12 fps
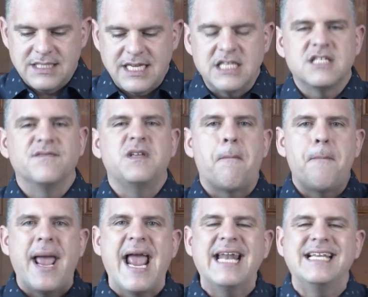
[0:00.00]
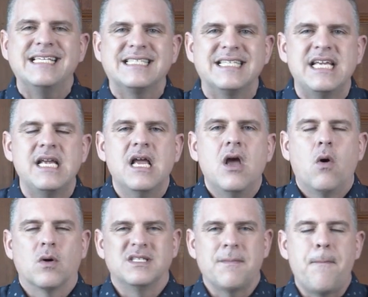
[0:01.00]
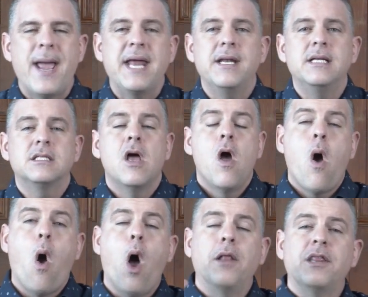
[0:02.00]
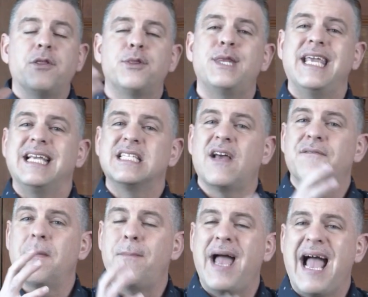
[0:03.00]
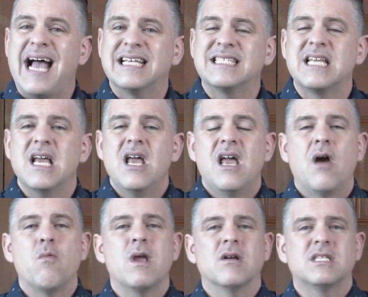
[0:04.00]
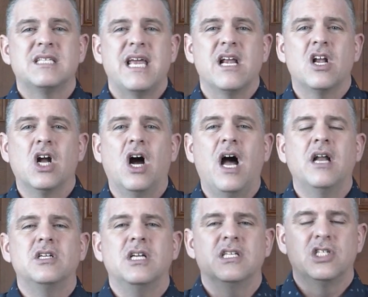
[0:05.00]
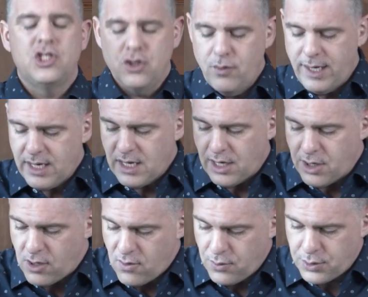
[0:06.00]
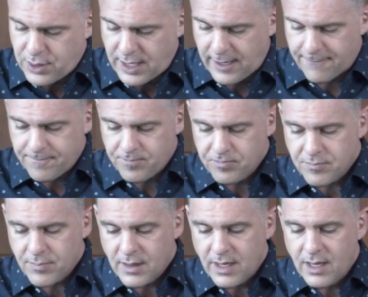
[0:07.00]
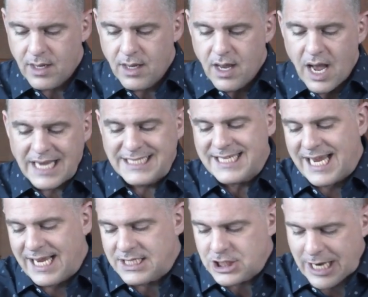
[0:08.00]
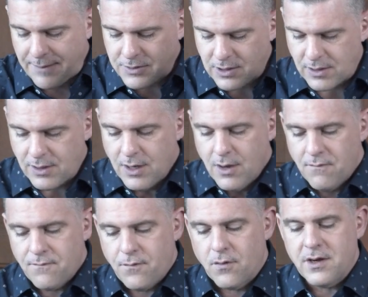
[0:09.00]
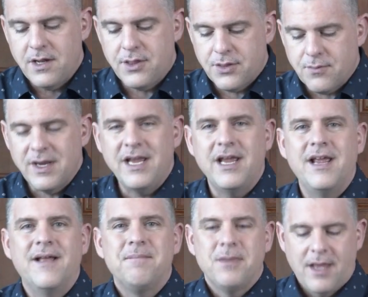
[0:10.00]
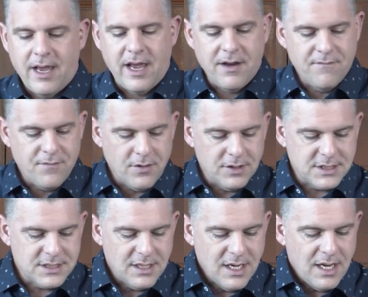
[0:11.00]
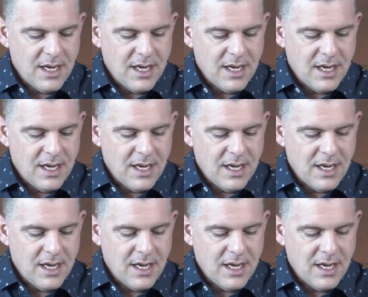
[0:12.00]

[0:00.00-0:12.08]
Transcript: sense of dependency or dependence on the things of the past, and we are saying God is doing a new thing. Isaiah chapter 43 and verse